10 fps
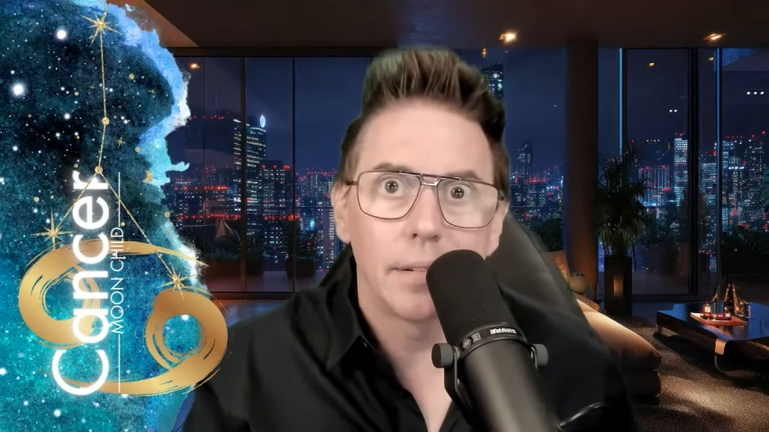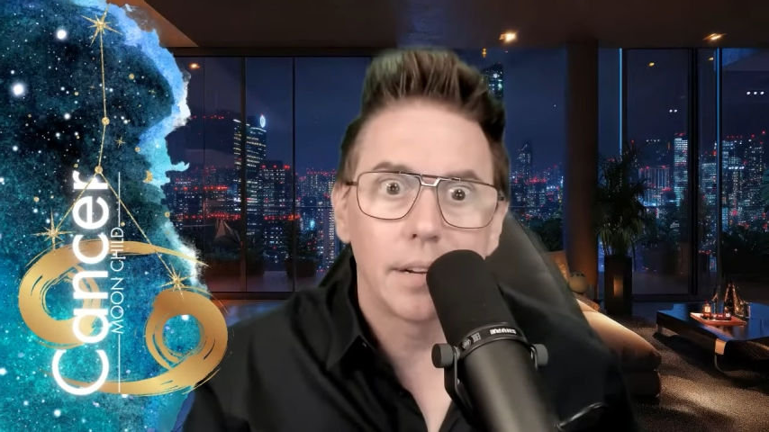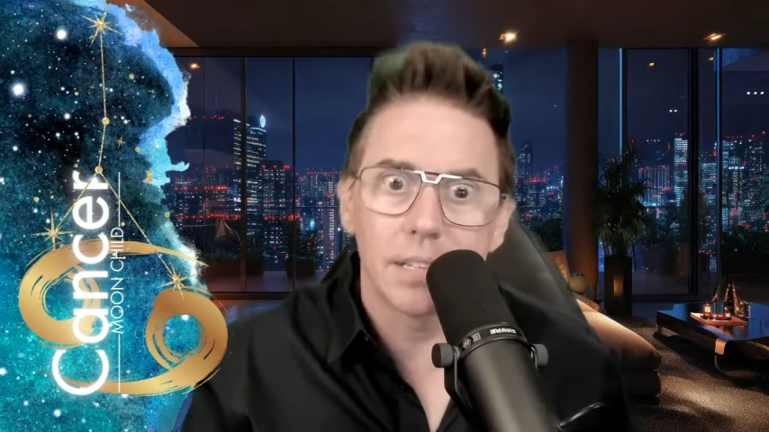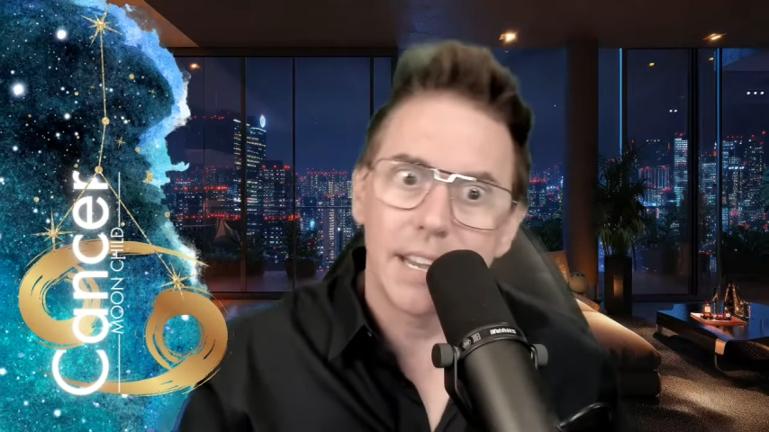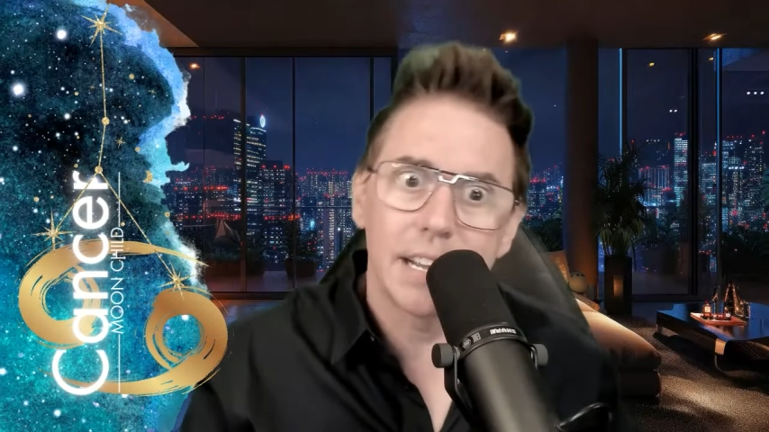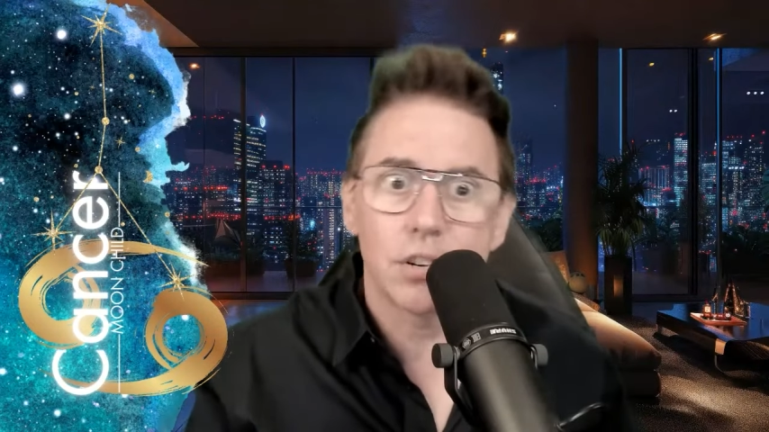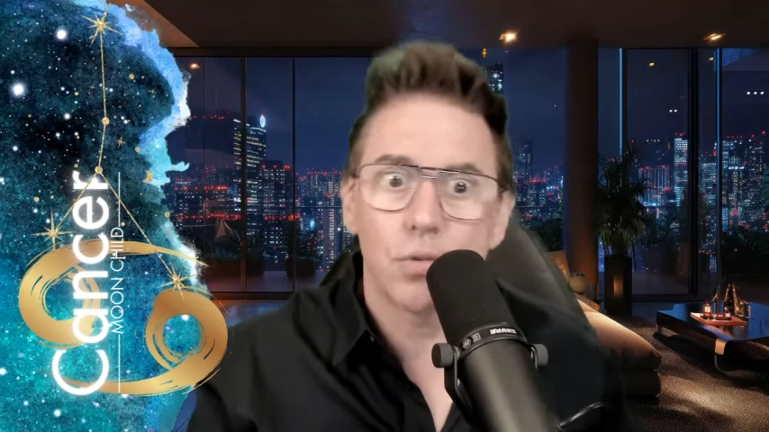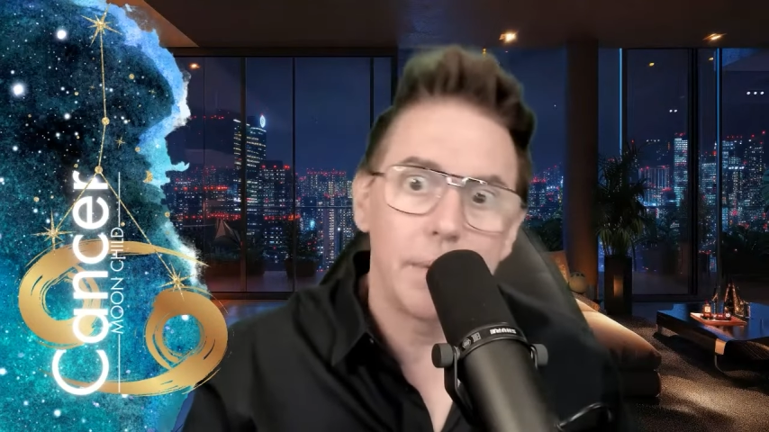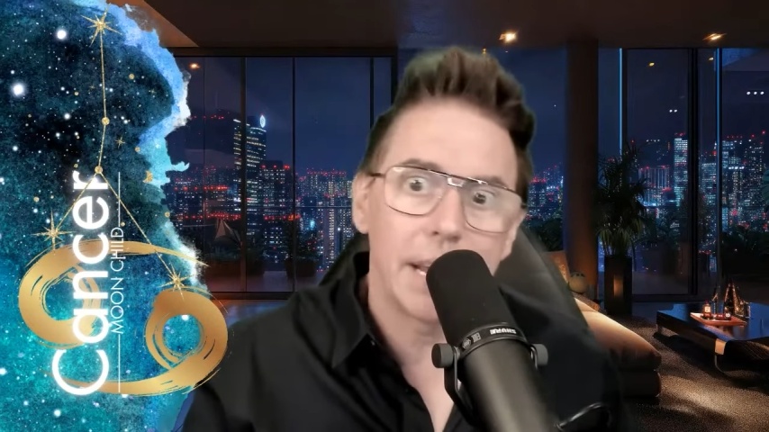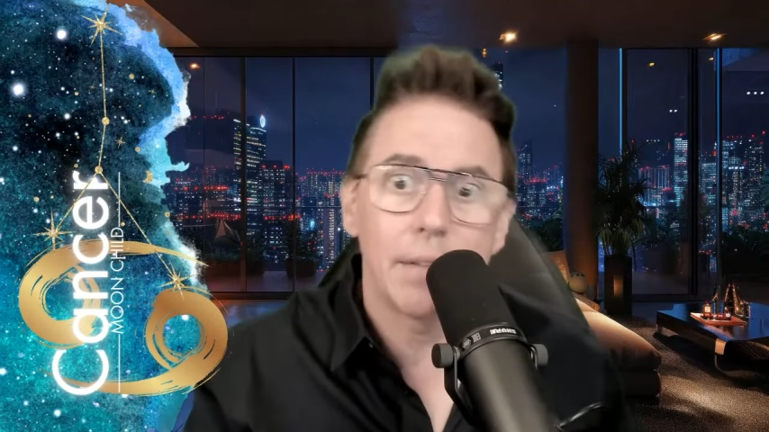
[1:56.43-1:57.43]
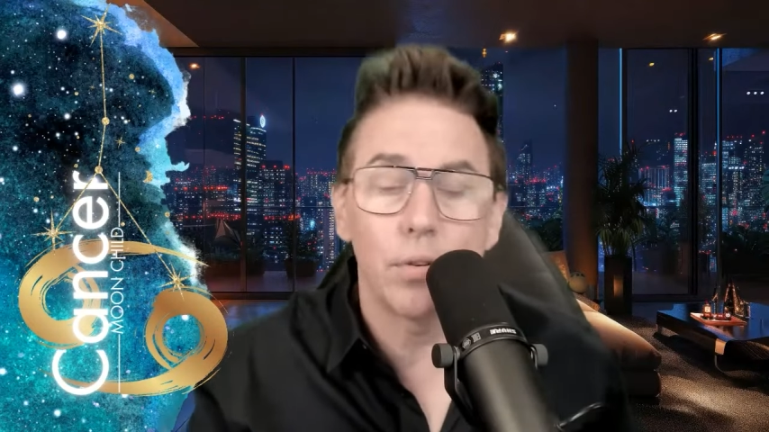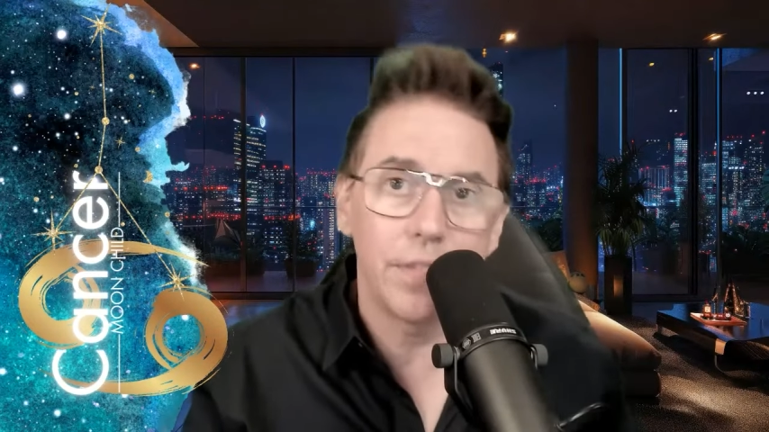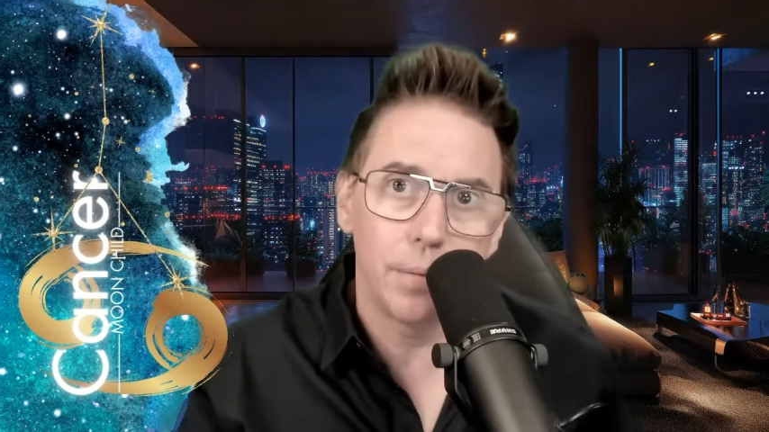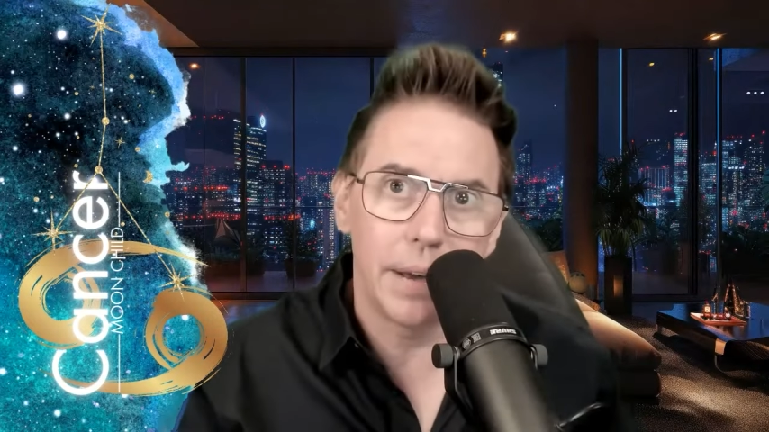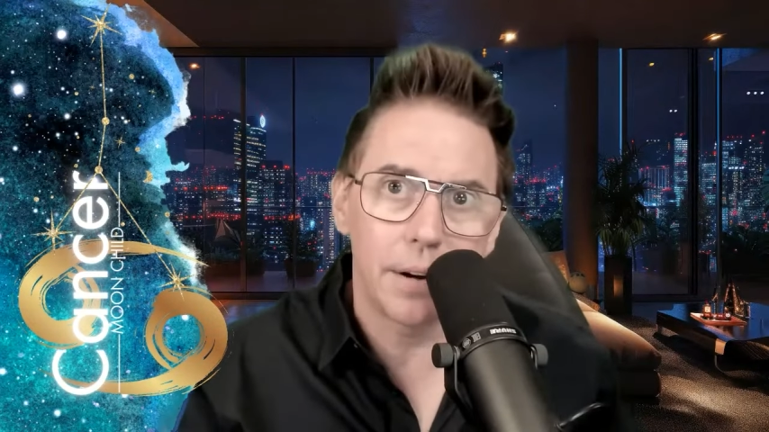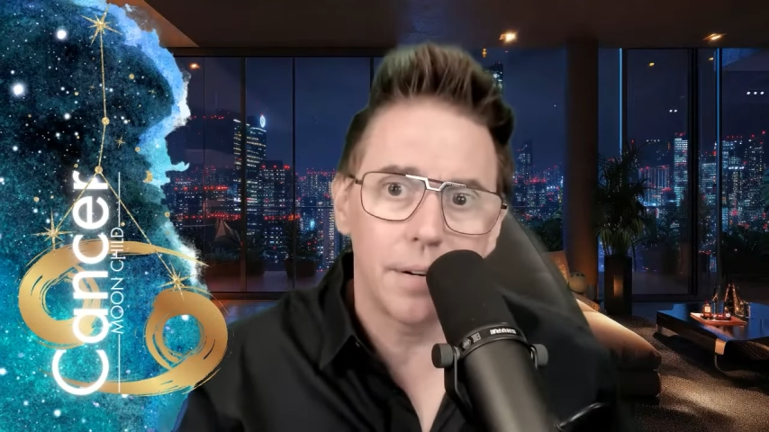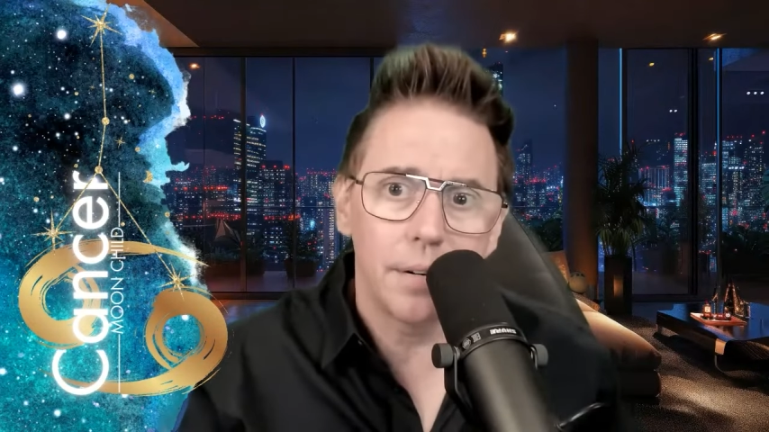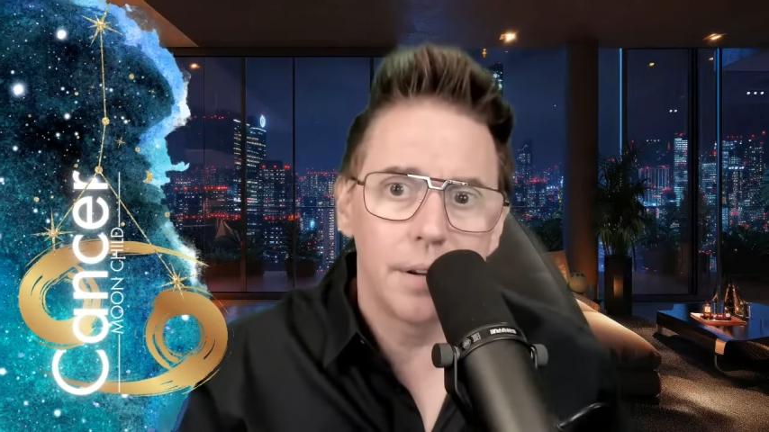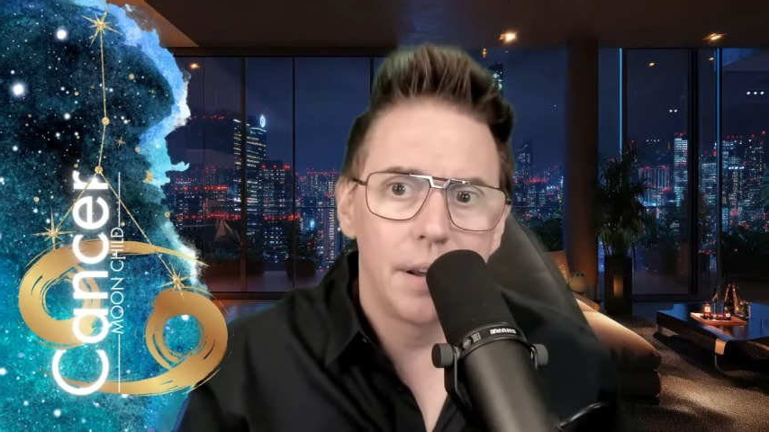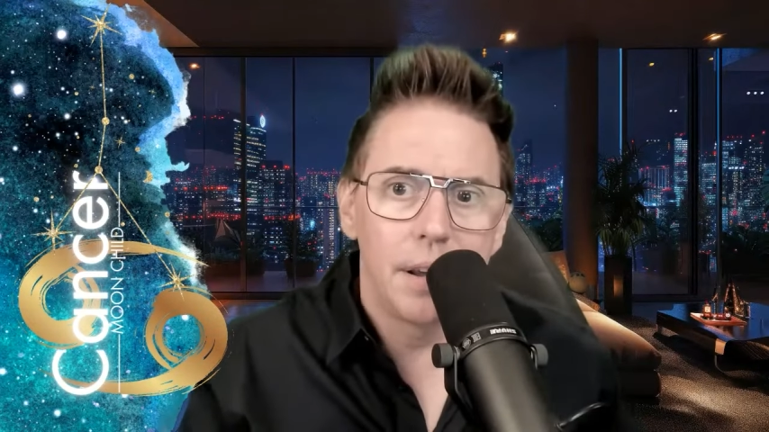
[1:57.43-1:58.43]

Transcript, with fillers: Because cancers want to make everyone feel better.